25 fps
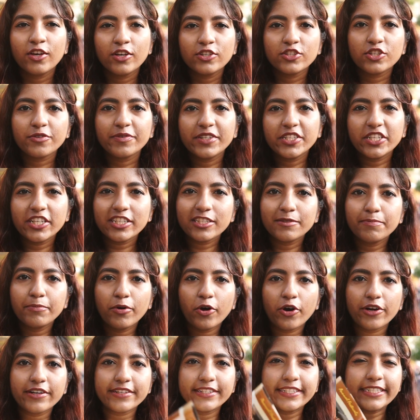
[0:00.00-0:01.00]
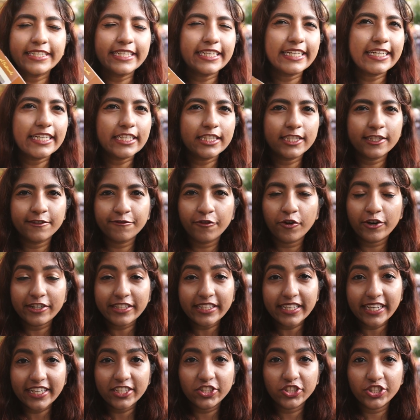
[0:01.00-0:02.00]
So we just bought tickets for
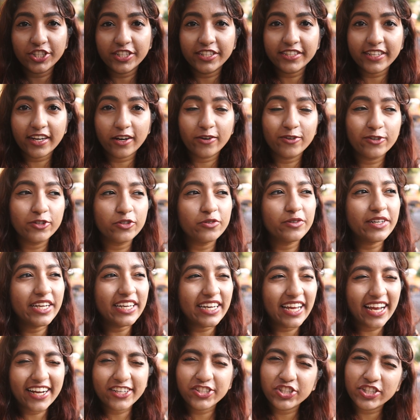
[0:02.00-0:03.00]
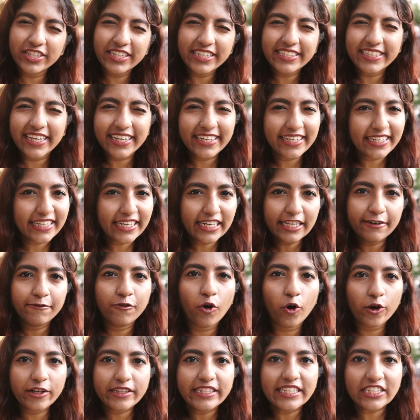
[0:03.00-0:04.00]
the ancient town. You can actually technically
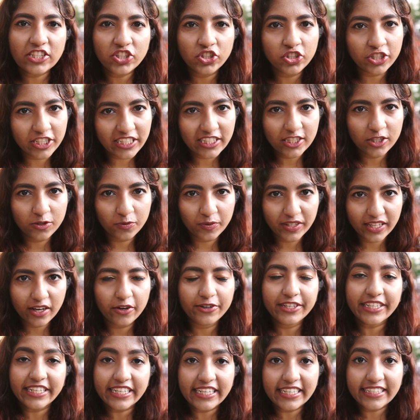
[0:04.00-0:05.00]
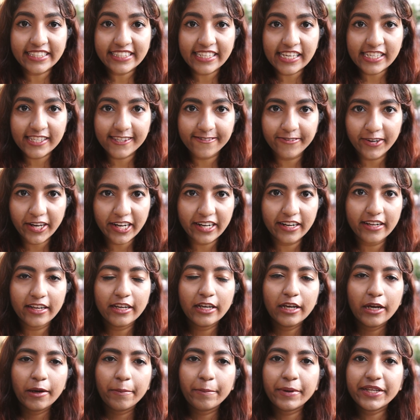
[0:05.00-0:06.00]
walk these streets without tickets as well.
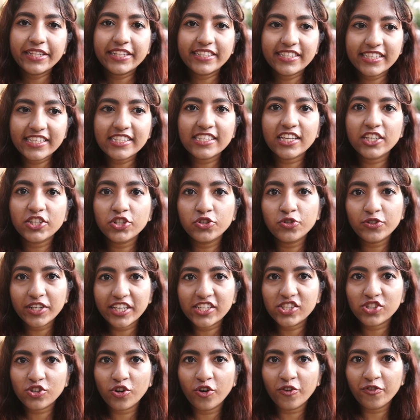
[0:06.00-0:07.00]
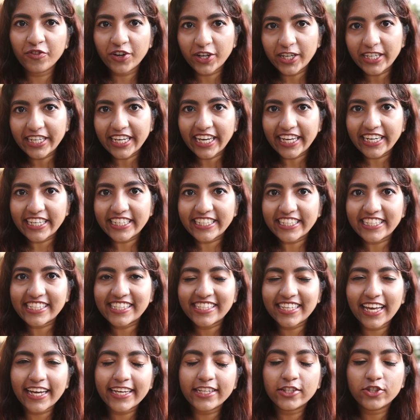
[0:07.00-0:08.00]
But this is a UNESCO World Heritage
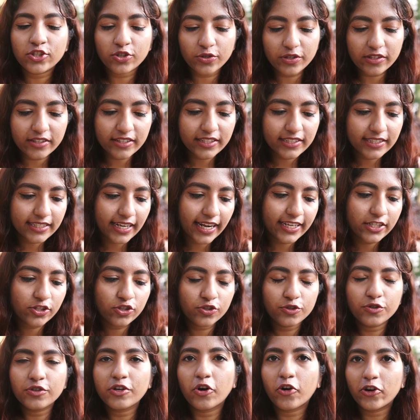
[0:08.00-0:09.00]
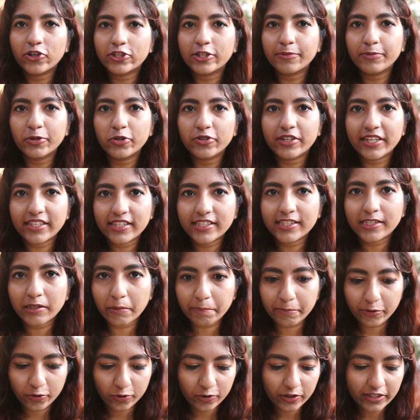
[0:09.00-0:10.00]
Site, so it is nice to contribute and
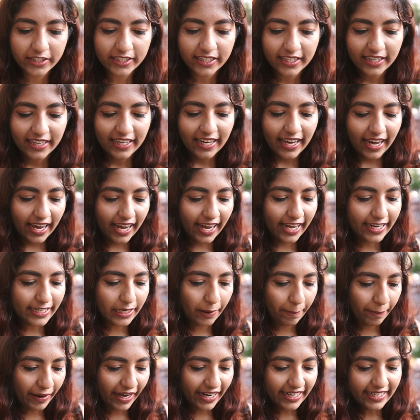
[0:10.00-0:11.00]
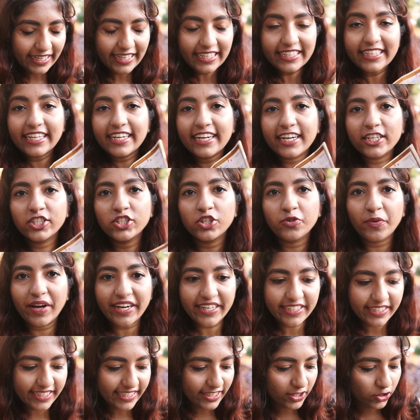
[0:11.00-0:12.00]
support. And apparently there are
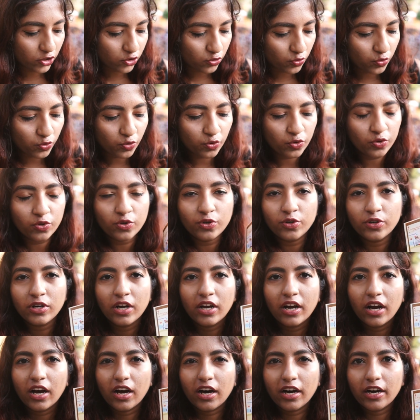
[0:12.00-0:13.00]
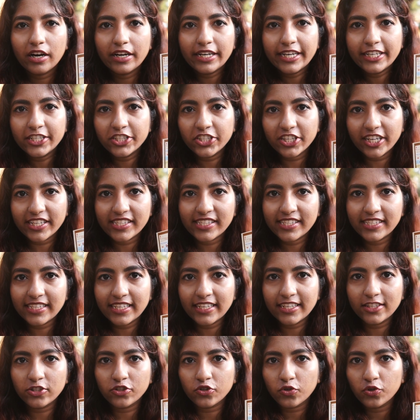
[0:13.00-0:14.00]
22 interesting
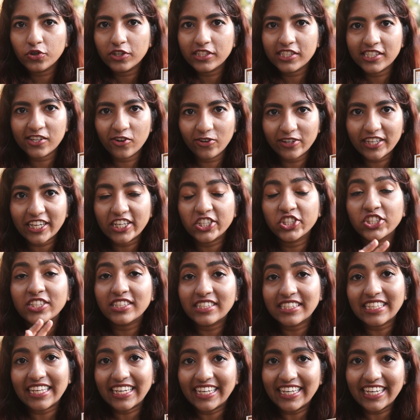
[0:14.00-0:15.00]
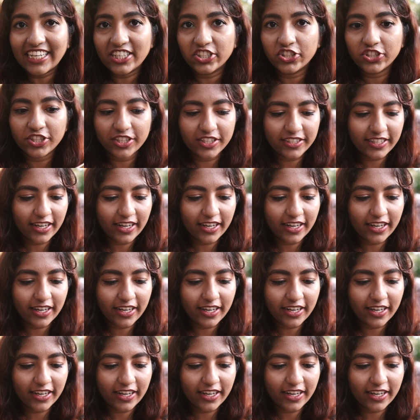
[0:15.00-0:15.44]
tourist locations in ancient